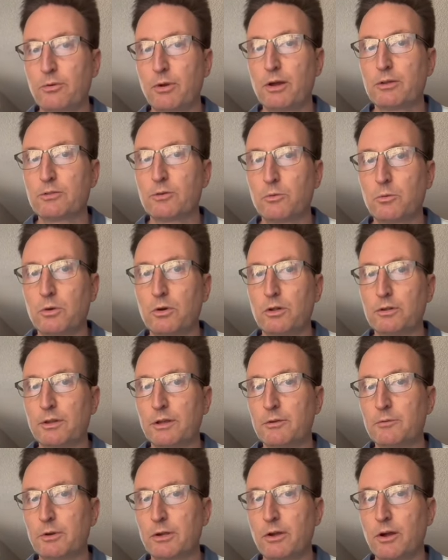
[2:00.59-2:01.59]
throughout the world
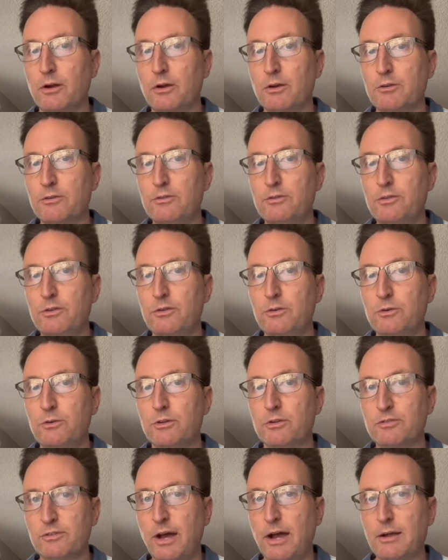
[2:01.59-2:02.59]
in regards to
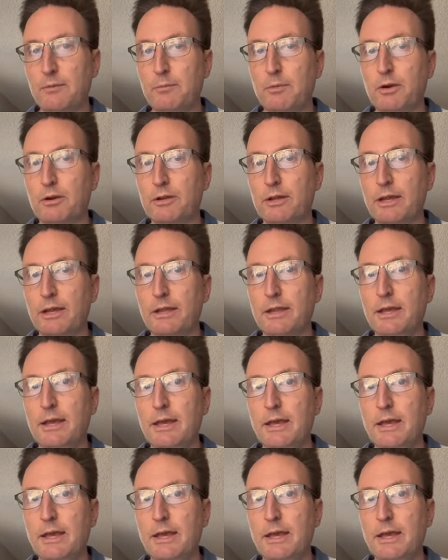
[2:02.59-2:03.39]
the stock market